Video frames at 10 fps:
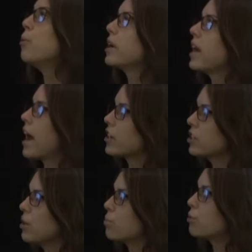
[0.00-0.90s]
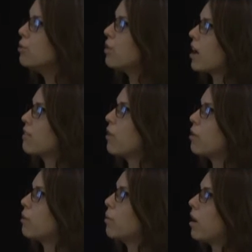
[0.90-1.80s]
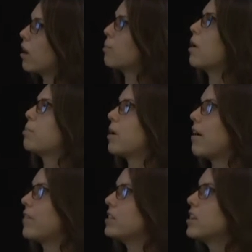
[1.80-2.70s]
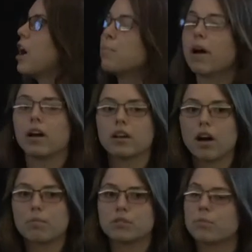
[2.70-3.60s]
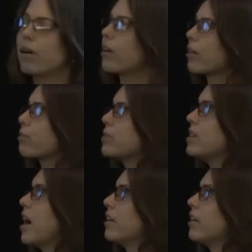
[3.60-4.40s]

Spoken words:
we can actually improve our profits up to about $3.